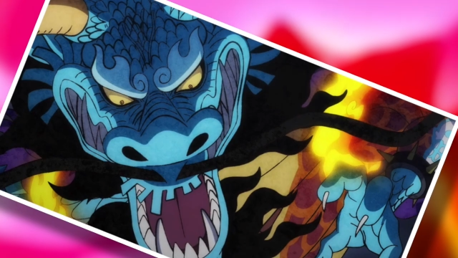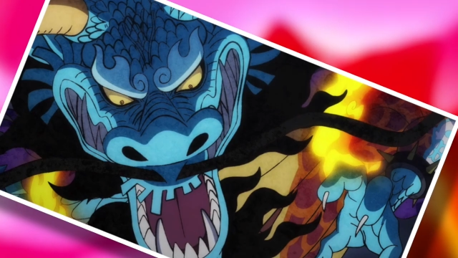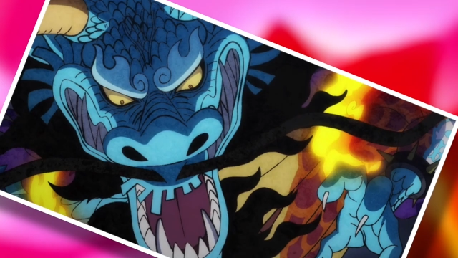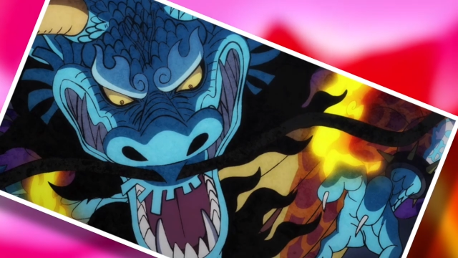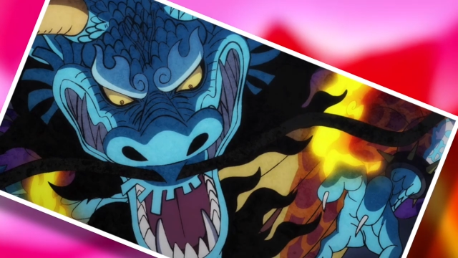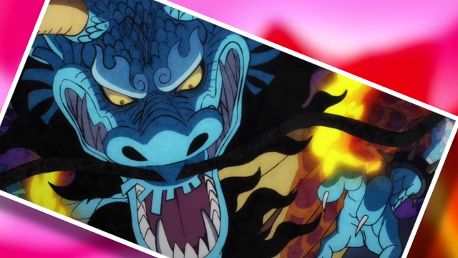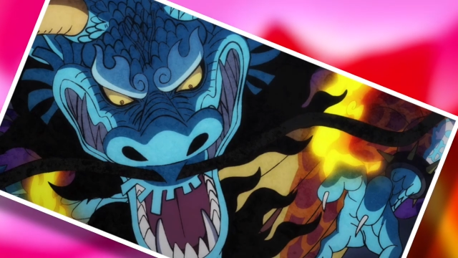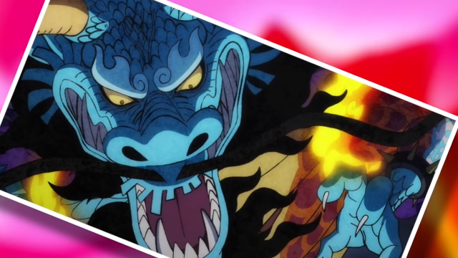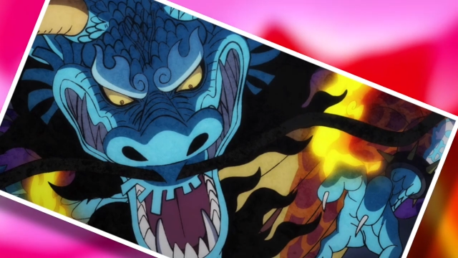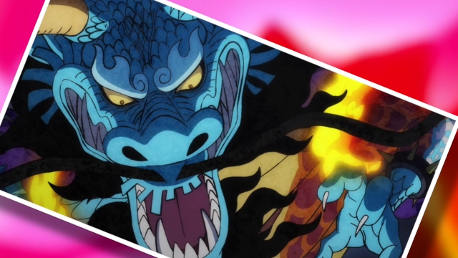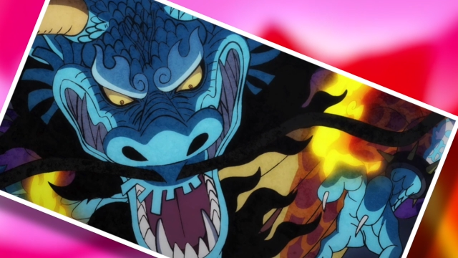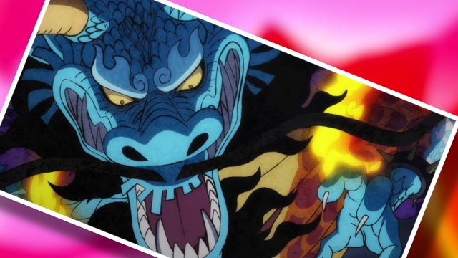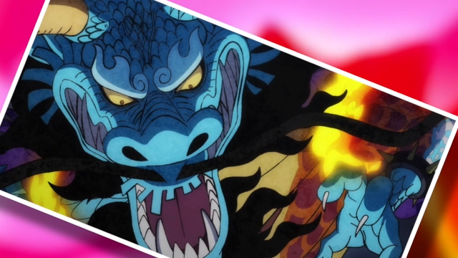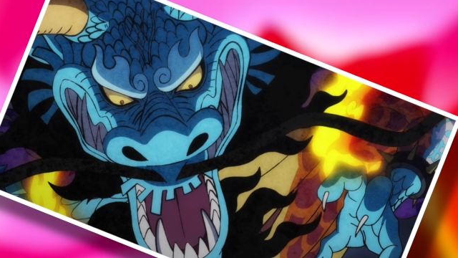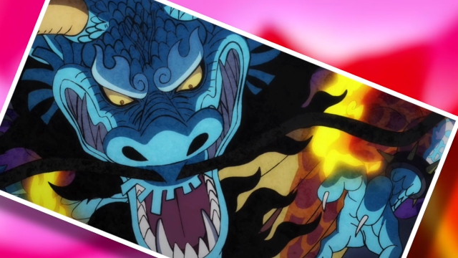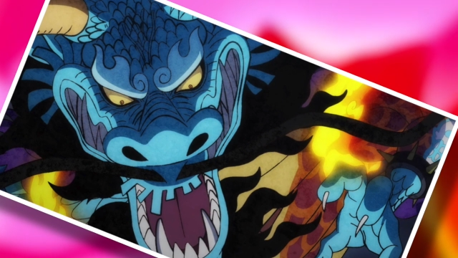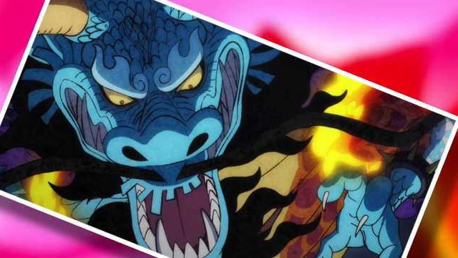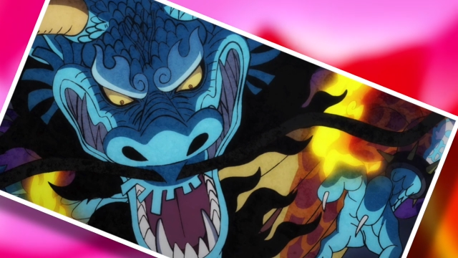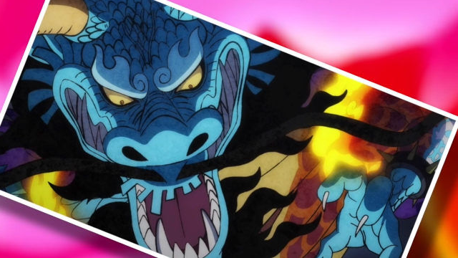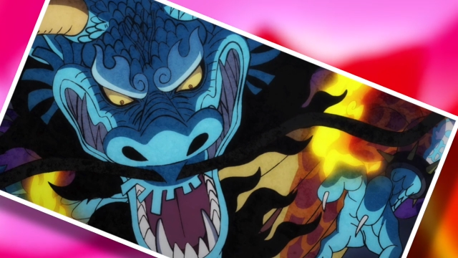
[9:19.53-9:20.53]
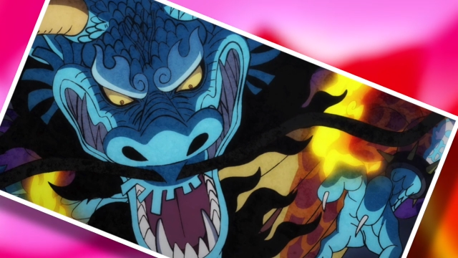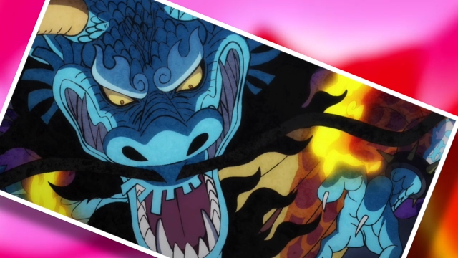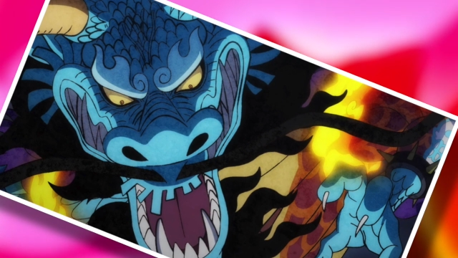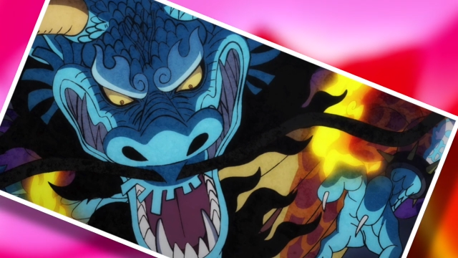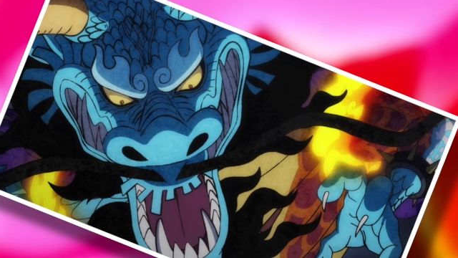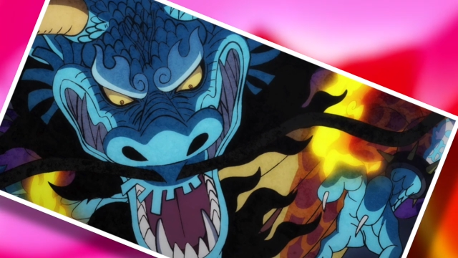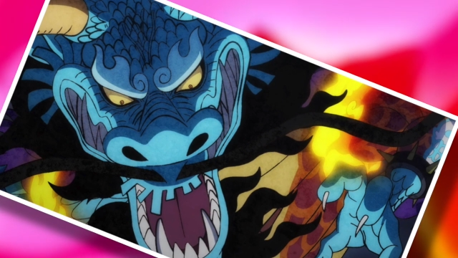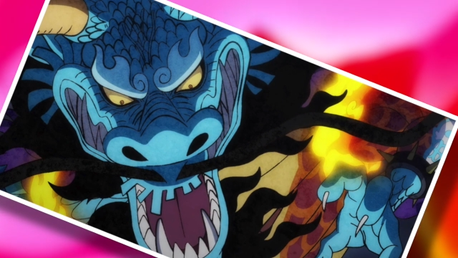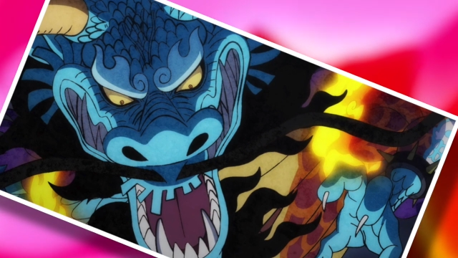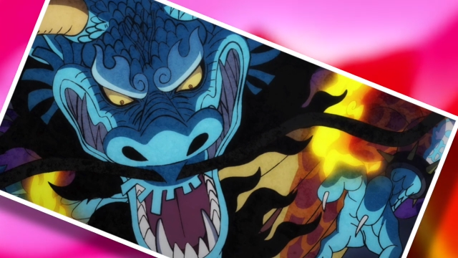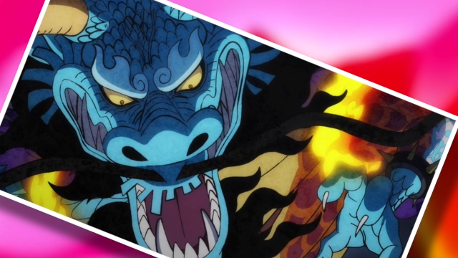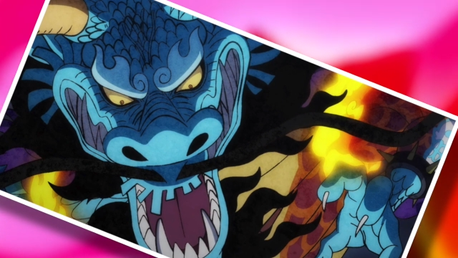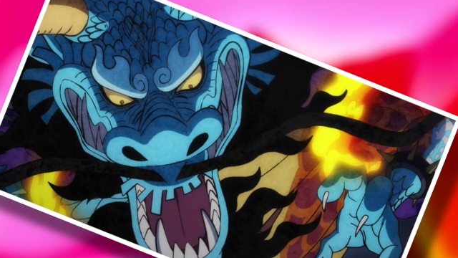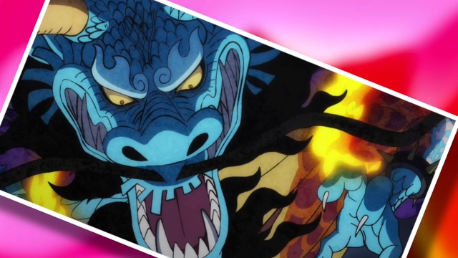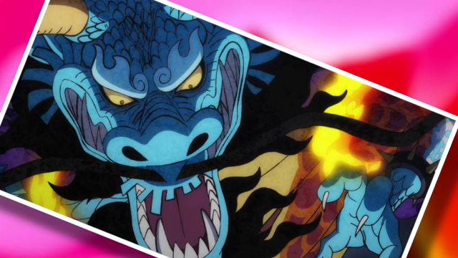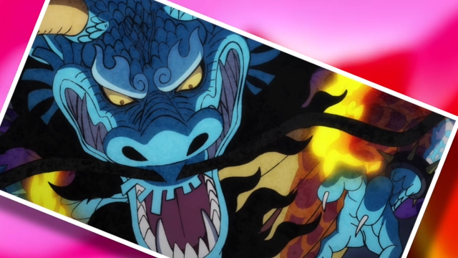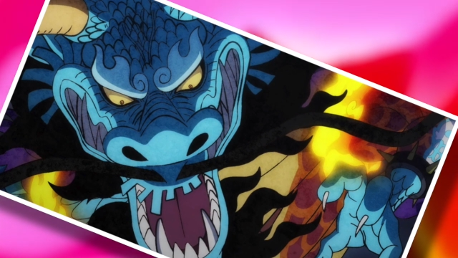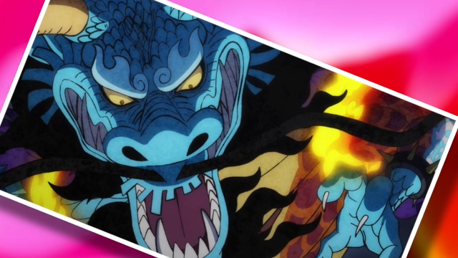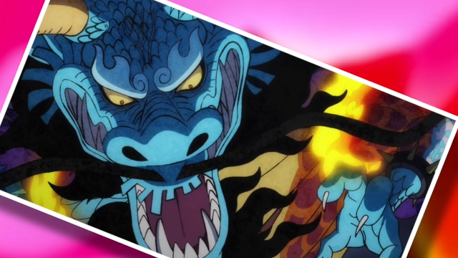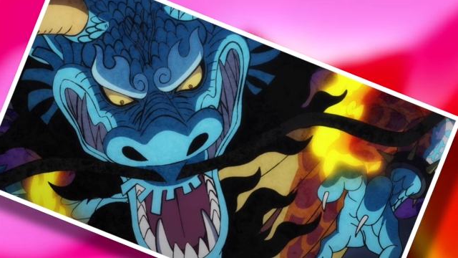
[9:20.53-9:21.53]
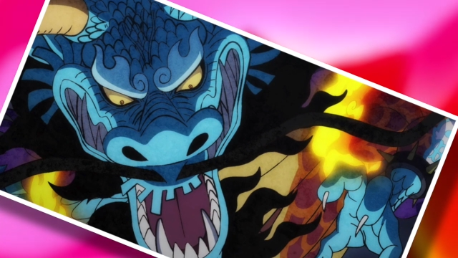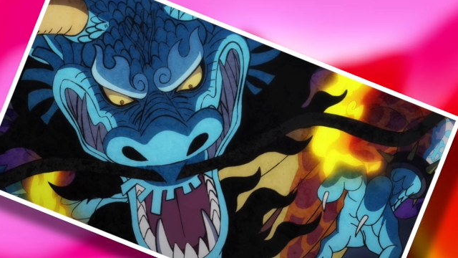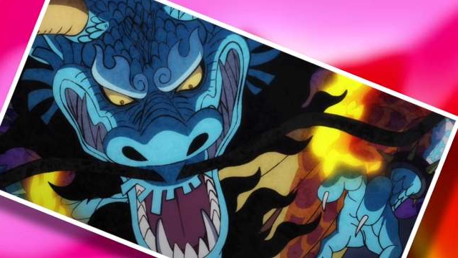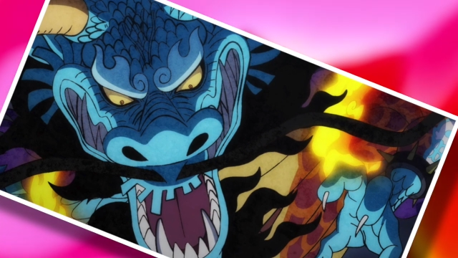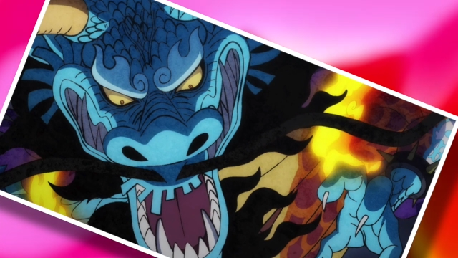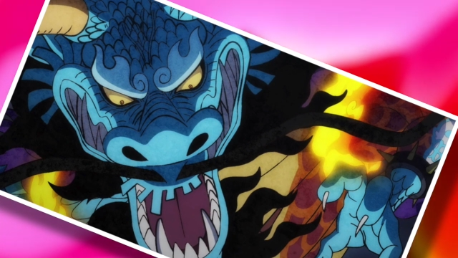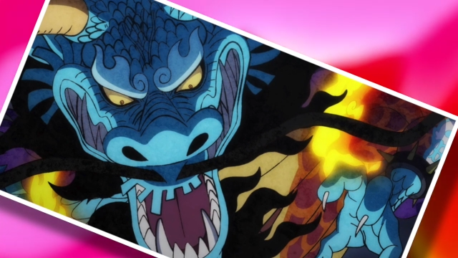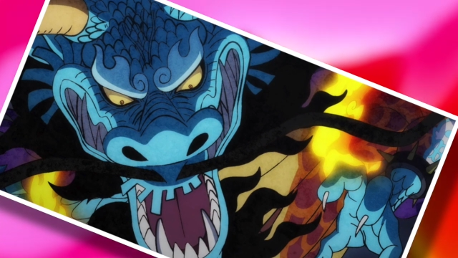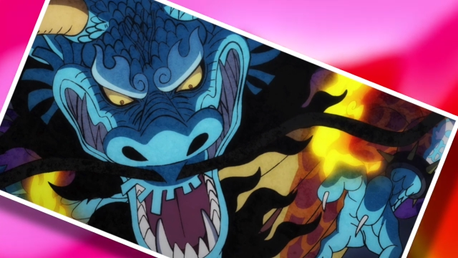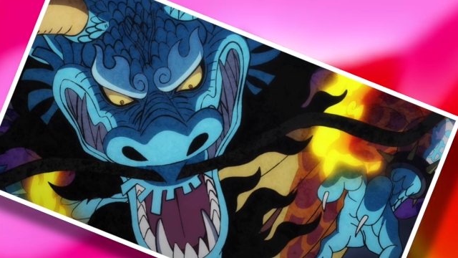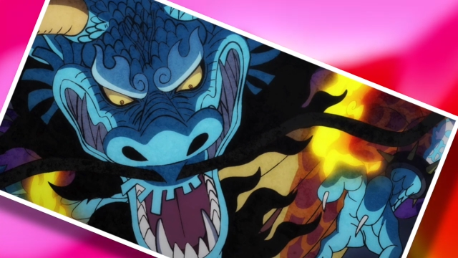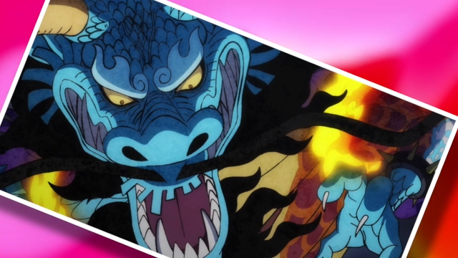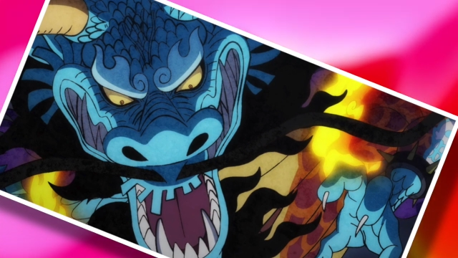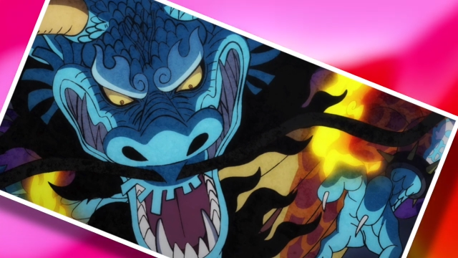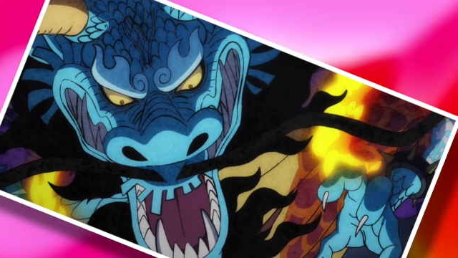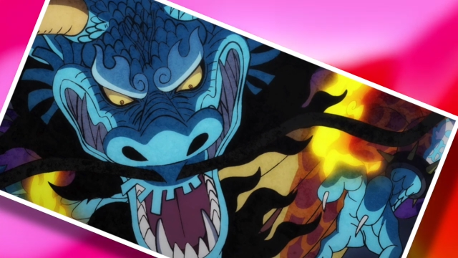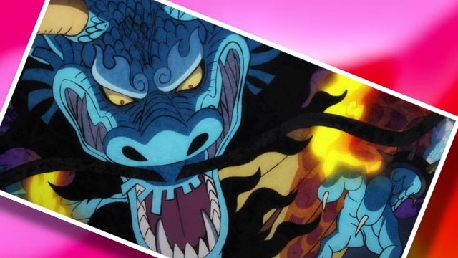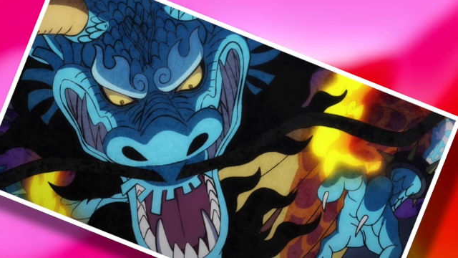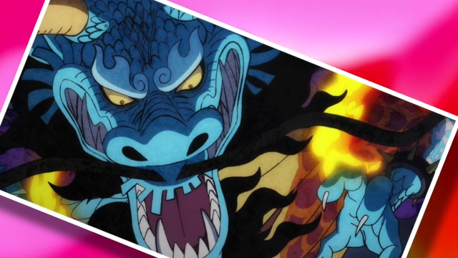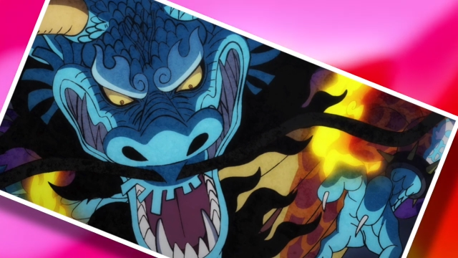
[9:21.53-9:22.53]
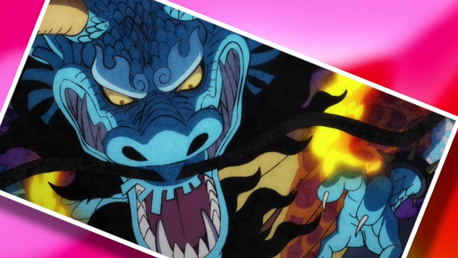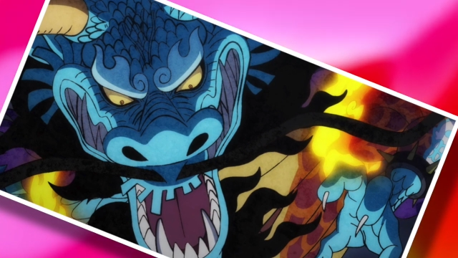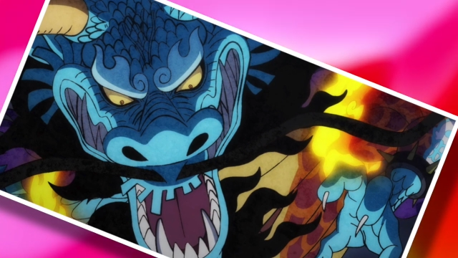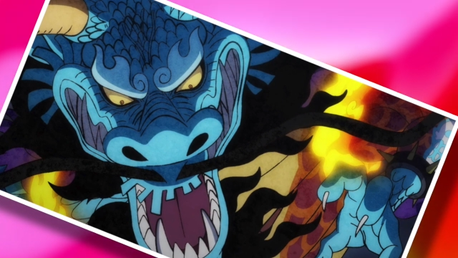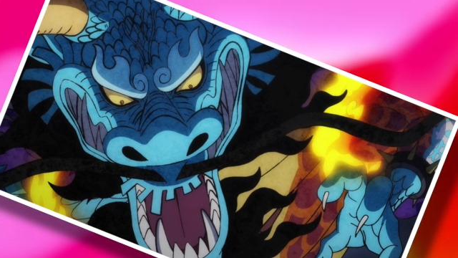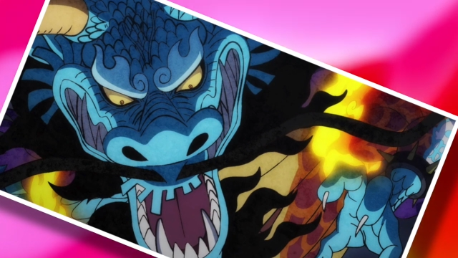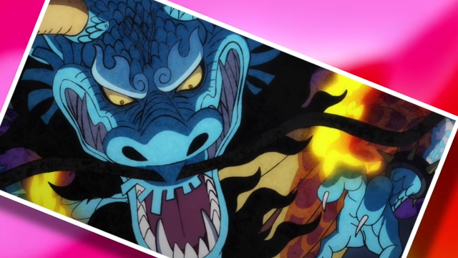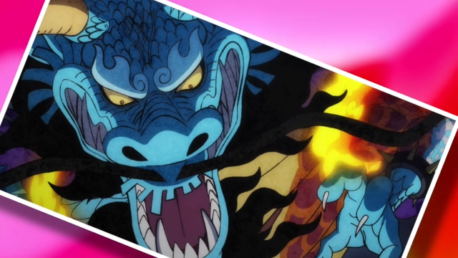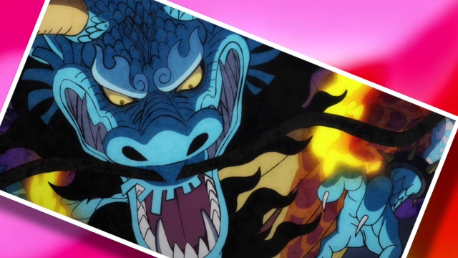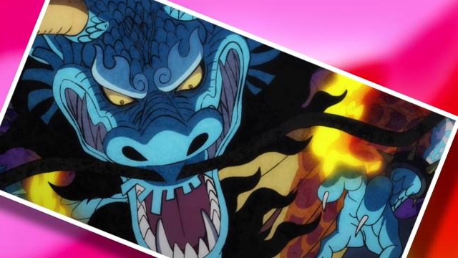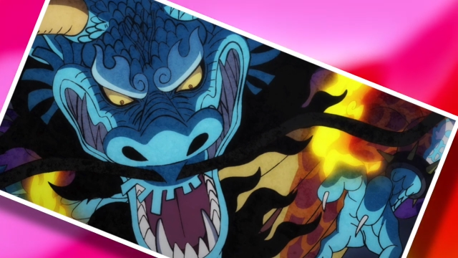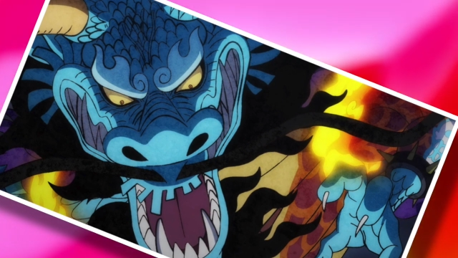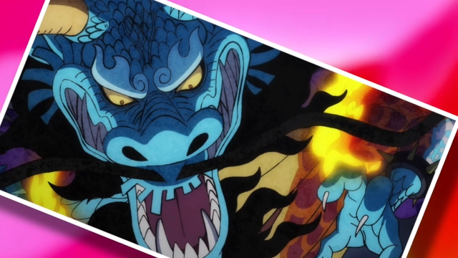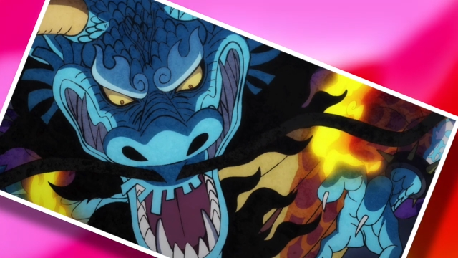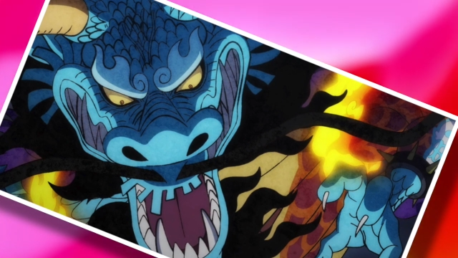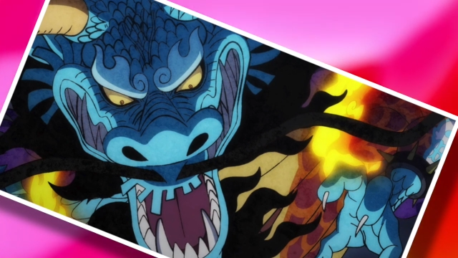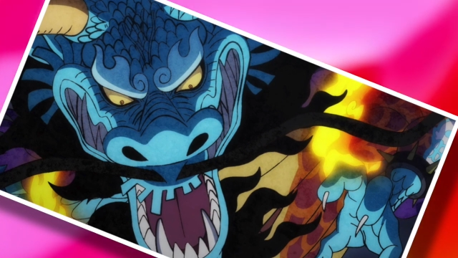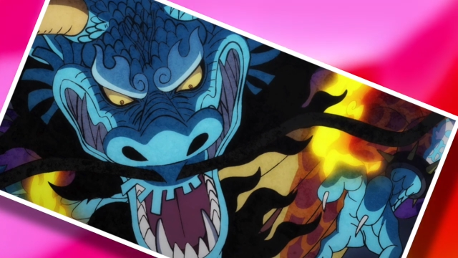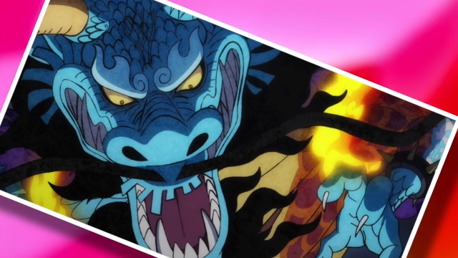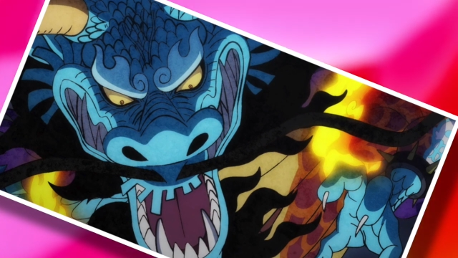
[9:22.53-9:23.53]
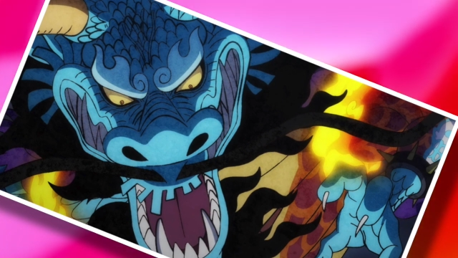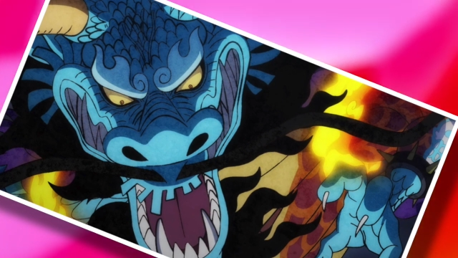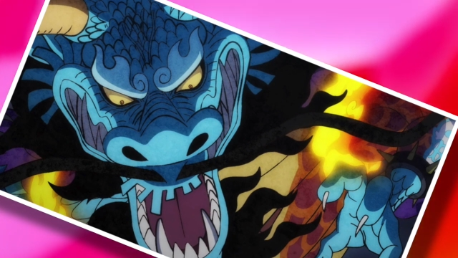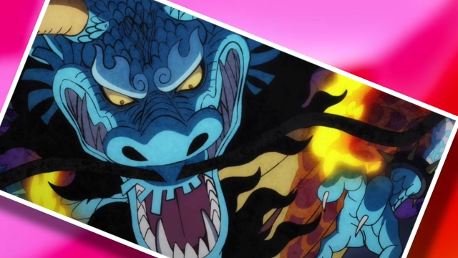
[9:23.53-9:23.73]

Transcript: [unreadable: no face in view]